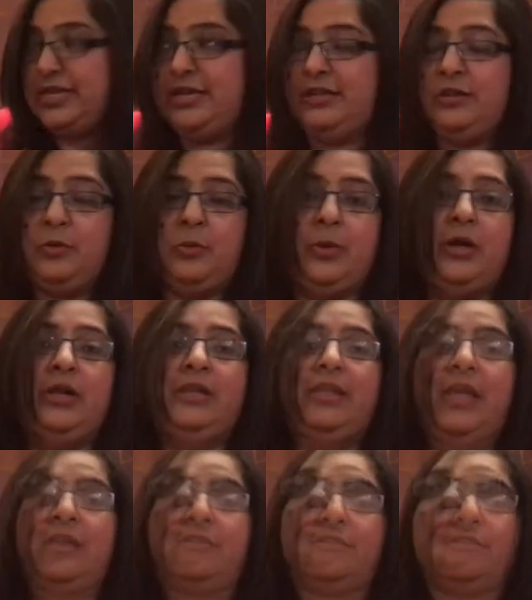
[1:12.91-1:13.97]
telling the world
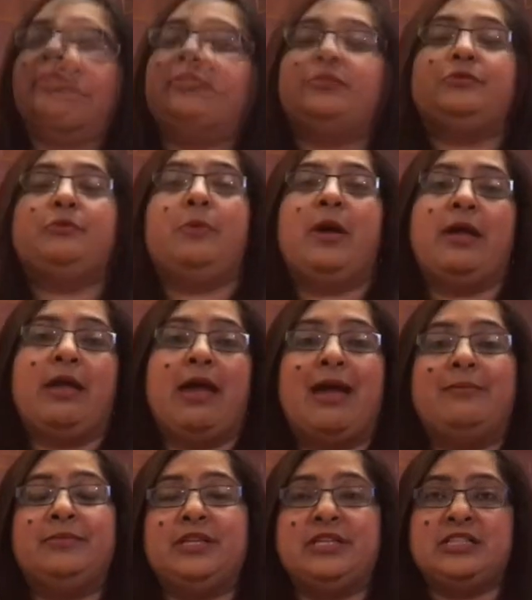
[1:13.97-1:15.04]
that this is who I
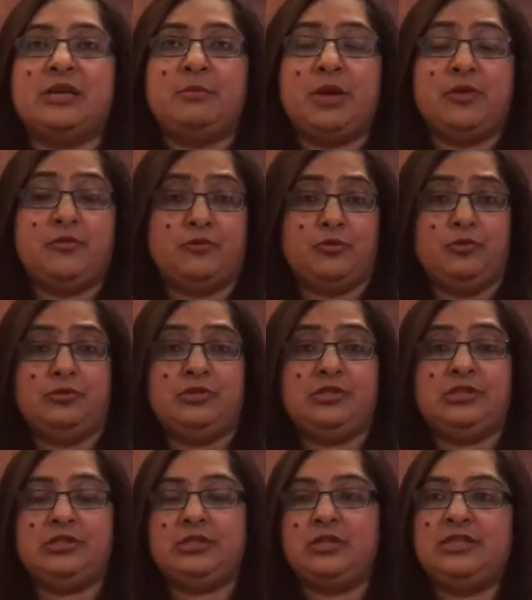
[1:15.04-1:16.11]
am, these are my
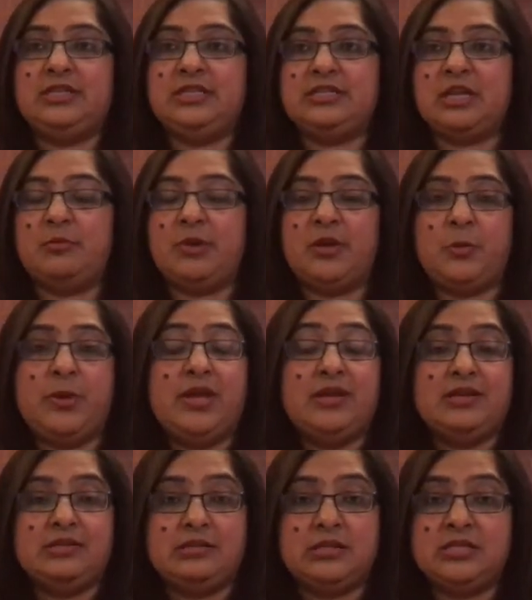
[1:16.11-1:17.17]
wounds, these are my
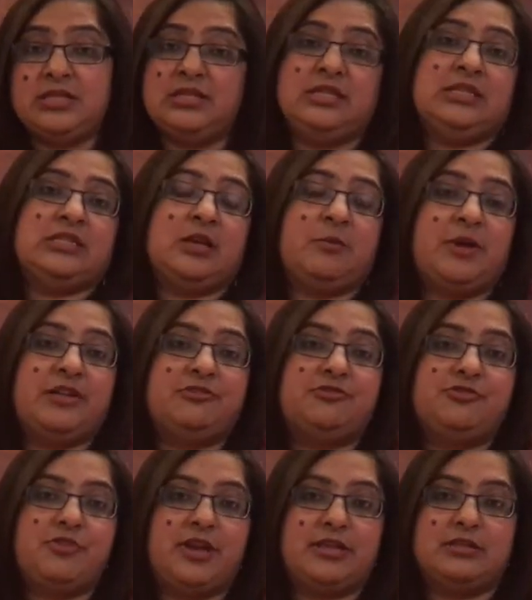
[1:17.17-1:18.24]
weaknesses, and these are my
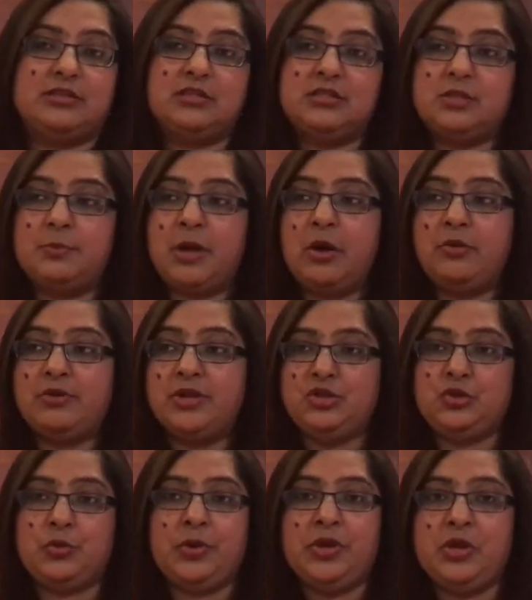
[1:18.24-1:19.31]
strengths. It's about
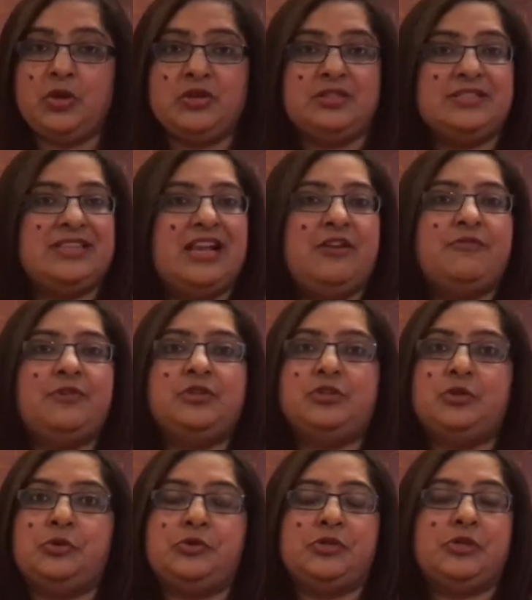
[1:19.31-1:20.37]
showing yourself in
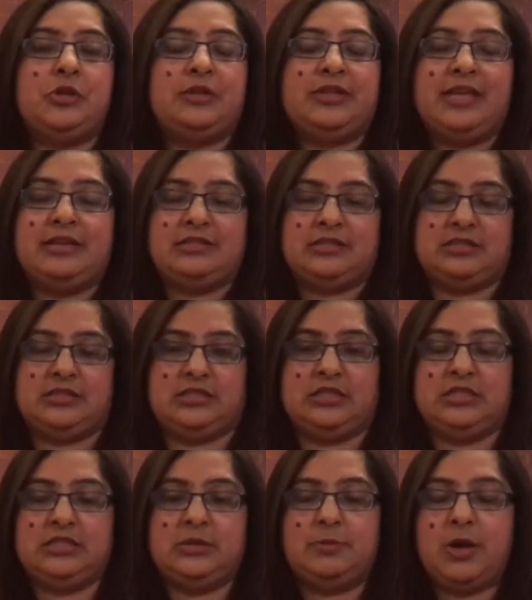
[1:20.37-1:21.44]
total authenticity.
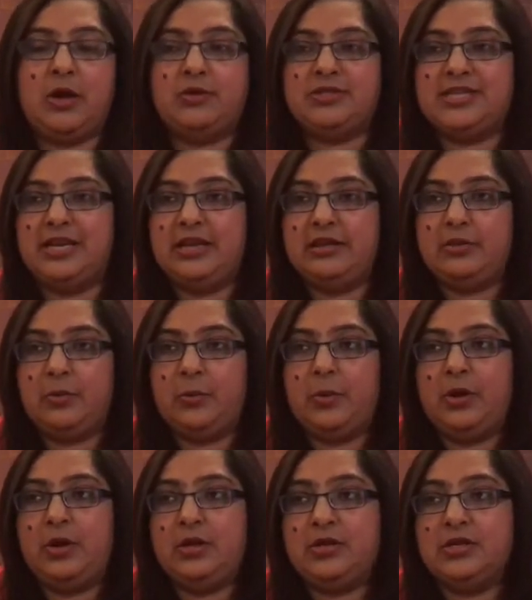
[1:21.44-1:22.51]
It's about telling the
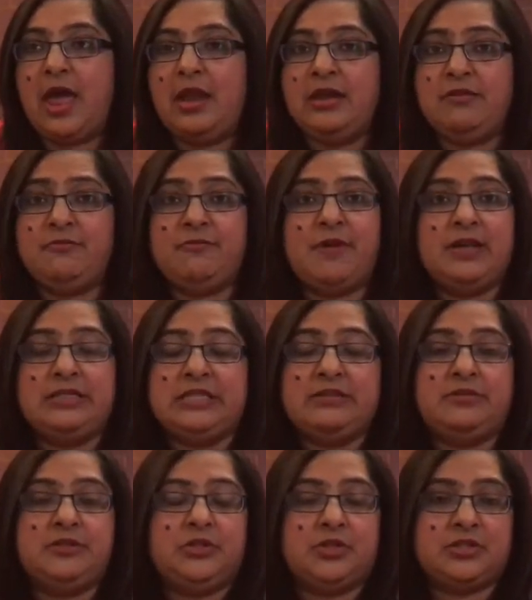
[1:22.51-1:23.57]
world, and in fact
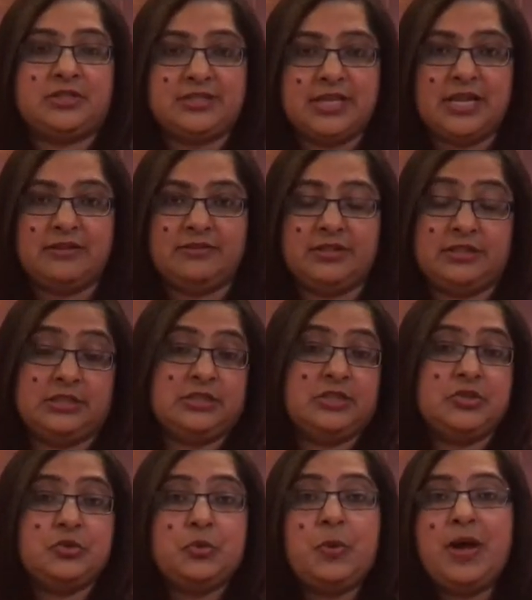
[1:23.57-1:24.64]
even yourself, that this
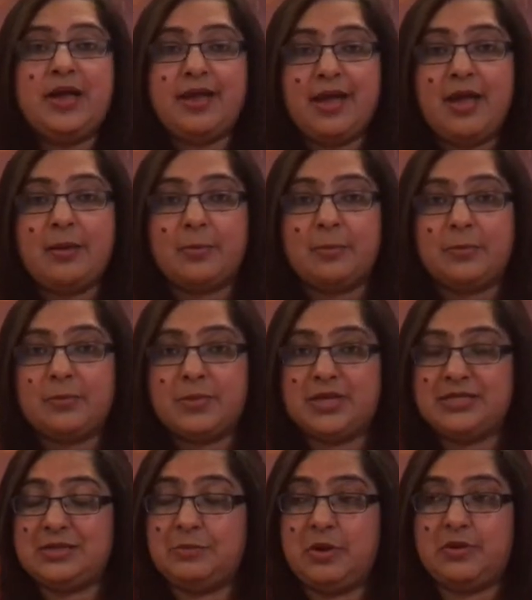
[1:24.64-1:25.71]
is who I am.
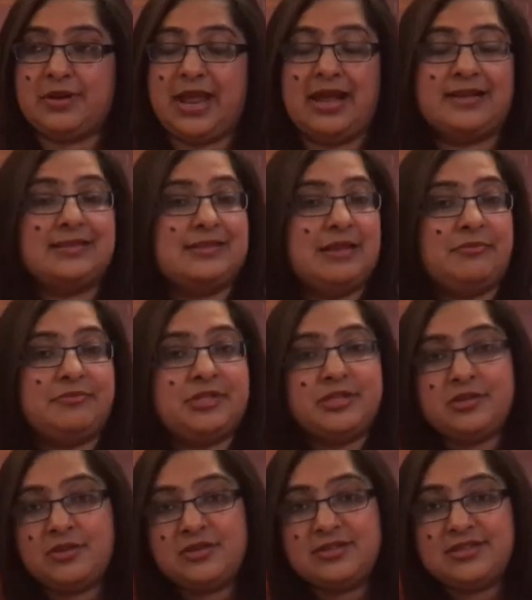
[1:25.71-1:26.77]
It's about accepting
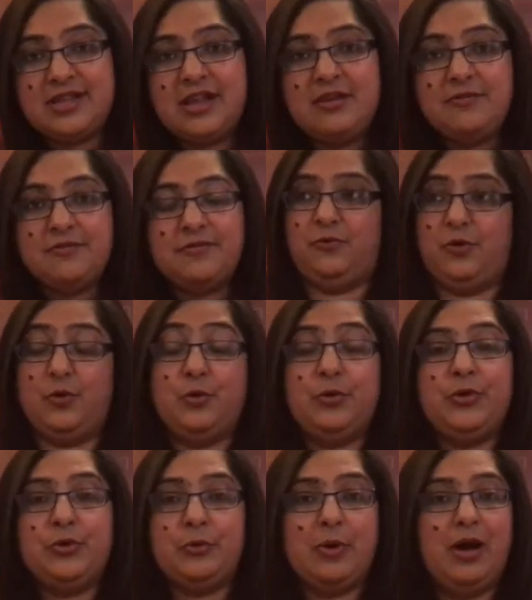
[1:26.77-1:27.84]
yourself for who
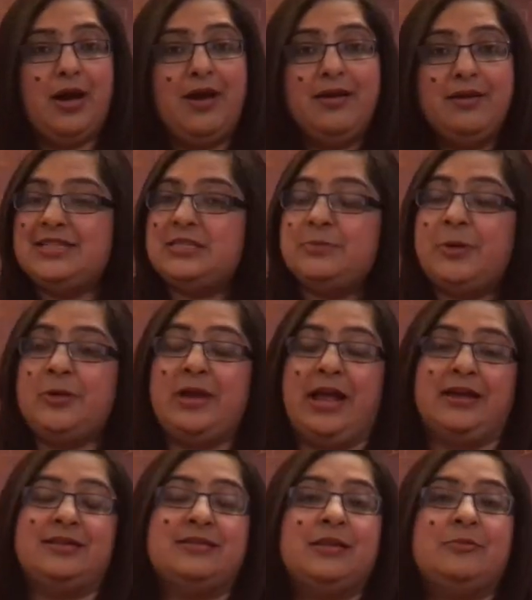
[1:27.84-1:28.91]
you are. It's about
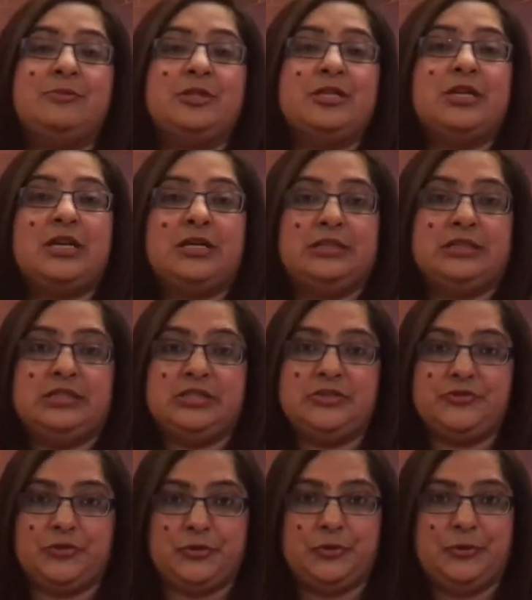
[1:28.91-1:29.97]
accepting others for